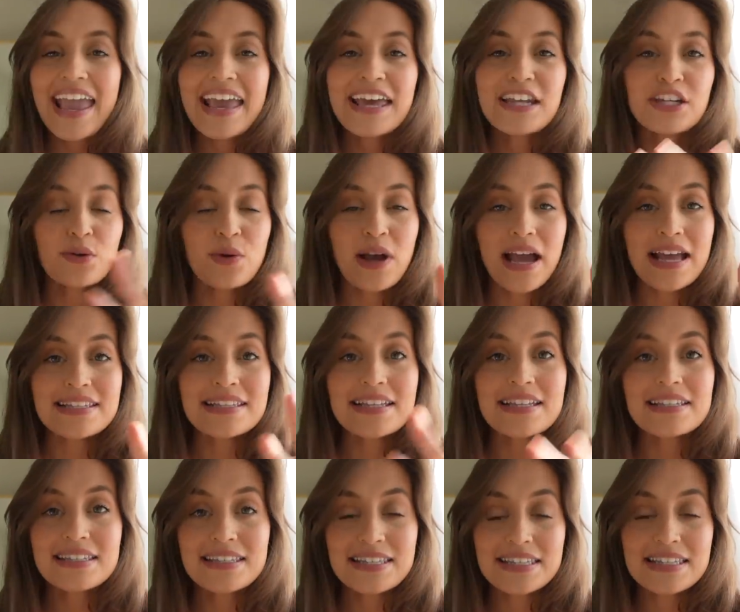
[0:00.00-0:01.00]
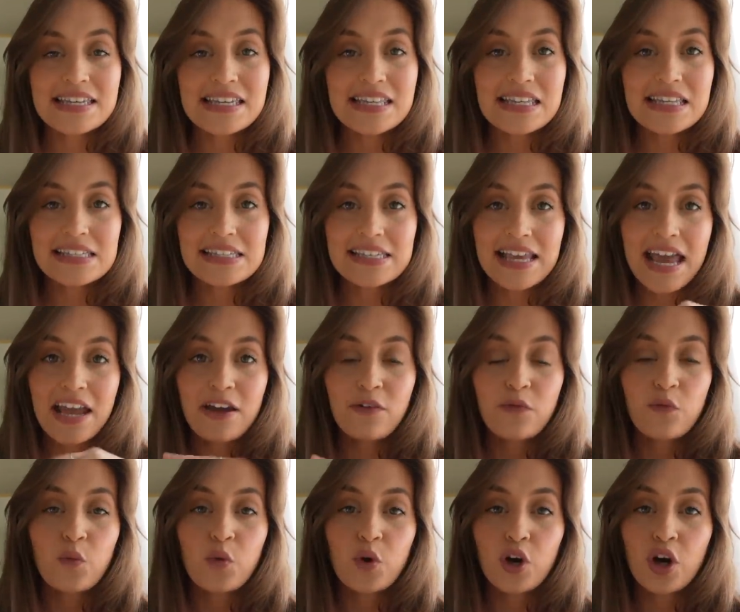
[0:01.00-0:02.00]
and you guys can see the site
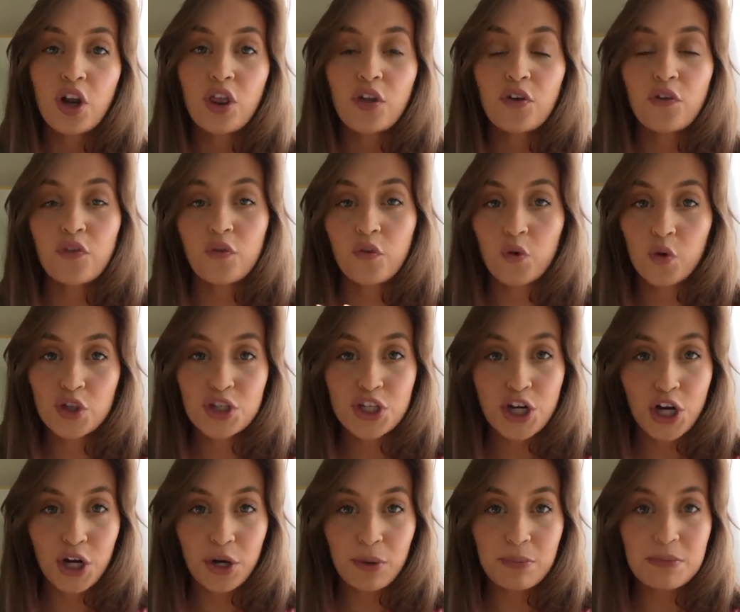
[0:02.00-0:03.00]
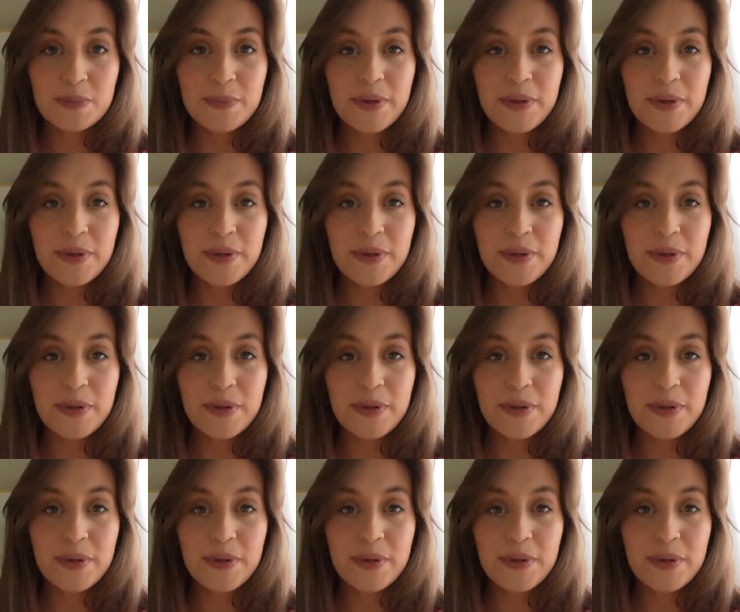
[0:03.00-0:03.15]
for the full terms.